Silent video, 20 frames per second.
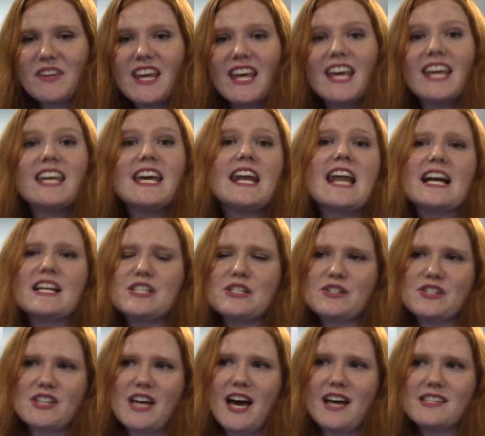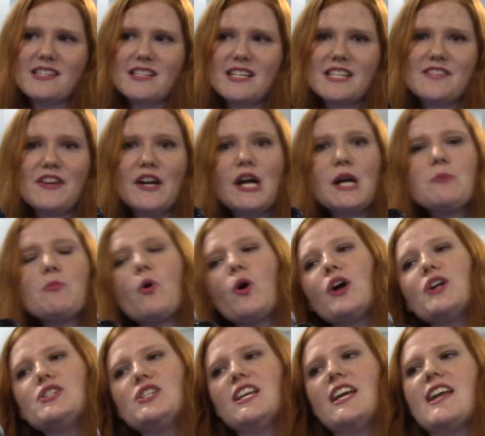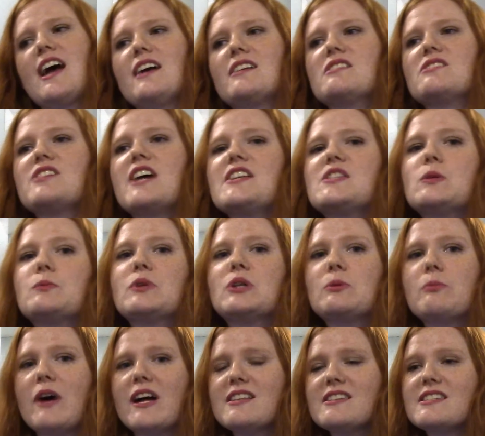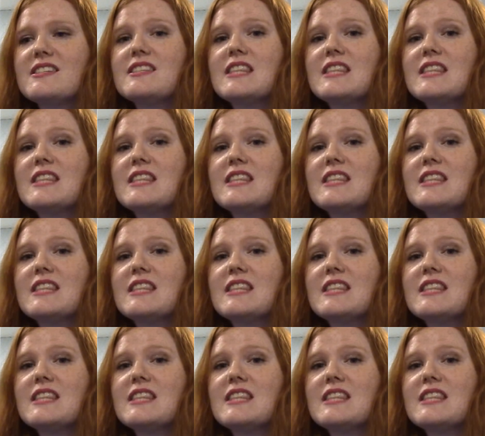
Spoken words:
Get exercise. It's very important to get exercise in the winter months.